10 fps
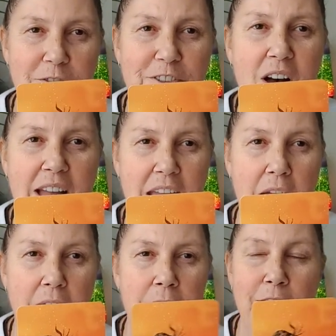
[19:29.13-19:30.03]

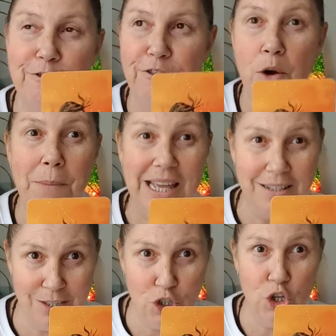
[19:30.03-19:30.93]
fire from
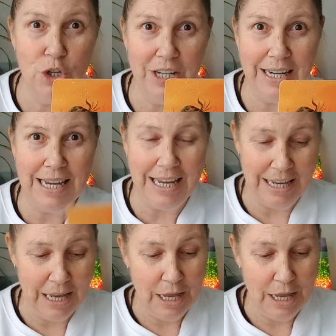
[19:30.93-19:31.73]
externally,